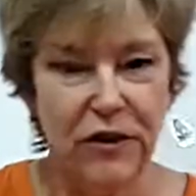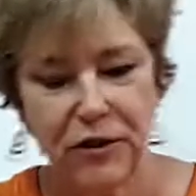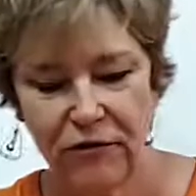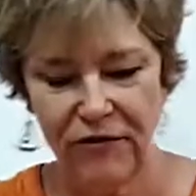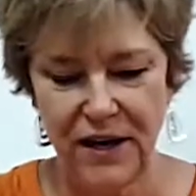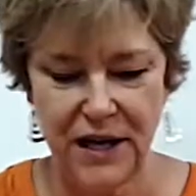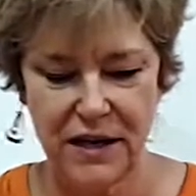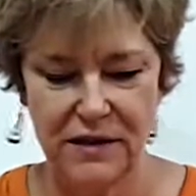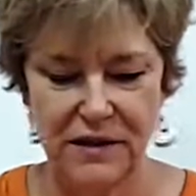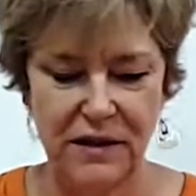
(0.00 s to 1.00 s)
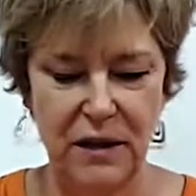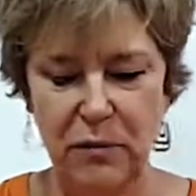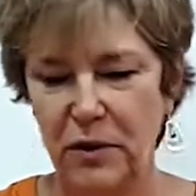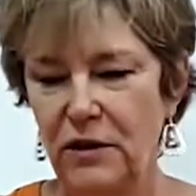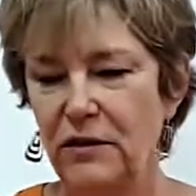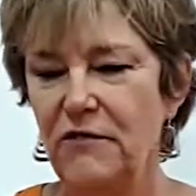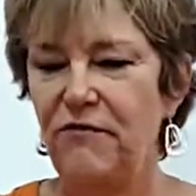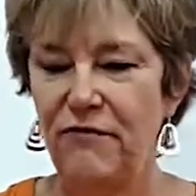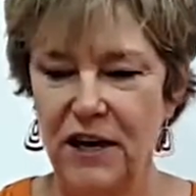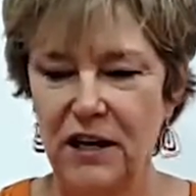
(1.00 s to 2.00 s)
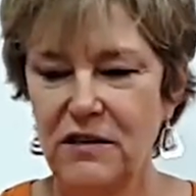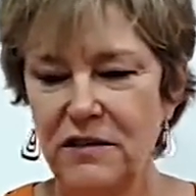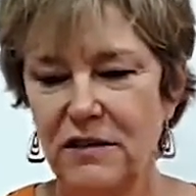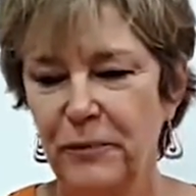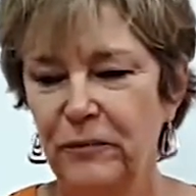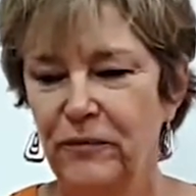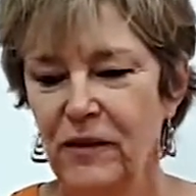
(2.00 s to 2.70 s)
with their fins, and they put the fish.